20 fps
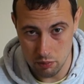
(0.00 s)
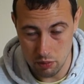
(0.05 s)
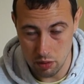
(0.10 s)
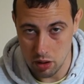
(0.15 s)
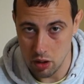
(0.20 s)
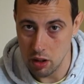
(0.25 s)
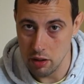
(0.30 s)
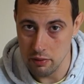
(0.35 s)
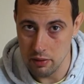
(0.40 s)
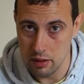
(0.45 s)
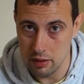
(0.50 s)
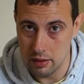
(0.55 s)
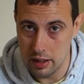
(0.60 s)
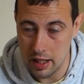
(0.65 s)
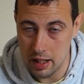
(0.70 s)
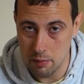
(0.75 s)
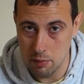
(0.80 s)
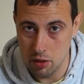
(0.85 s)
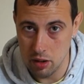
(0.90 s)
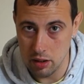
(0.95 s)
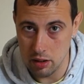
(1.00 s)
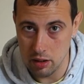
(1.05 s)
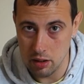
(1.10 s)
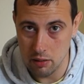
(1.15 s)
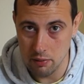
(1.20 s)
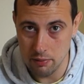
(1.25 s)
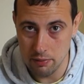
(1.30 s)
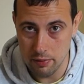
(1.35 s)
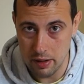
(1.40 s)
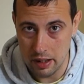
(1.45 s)
I will take my
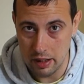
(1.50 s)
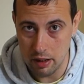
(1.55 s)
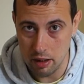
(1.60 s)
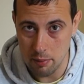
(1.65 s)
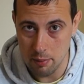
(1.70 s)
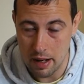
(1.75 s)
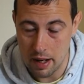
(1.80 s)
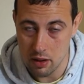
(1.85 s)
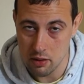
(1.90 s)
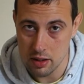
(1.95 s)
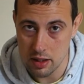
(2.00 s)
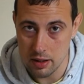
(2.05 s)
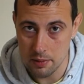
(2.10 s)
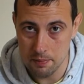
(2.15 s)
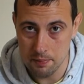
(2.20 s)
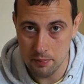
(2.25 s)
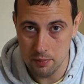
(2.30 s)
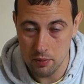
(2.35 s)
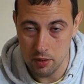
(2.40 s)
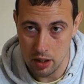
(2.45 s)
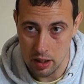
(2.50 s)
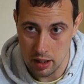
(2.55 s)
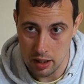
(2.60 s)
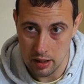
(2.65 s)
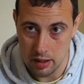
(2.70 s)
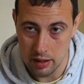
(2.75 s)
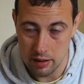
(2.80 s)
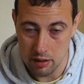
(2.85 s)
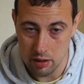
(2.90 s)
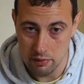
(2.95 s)
time thinking about it, and
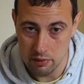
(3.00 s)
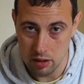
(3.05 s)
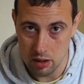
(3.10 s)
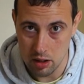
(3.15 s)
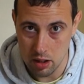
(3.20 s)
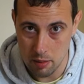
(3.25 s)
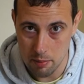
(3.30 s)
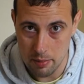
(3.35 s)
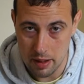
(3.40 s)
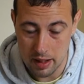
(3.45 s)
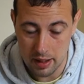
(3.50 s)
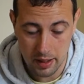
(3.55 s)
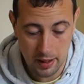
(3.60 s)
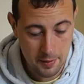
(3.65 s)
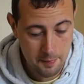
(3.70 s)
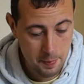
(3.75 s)
then I will come back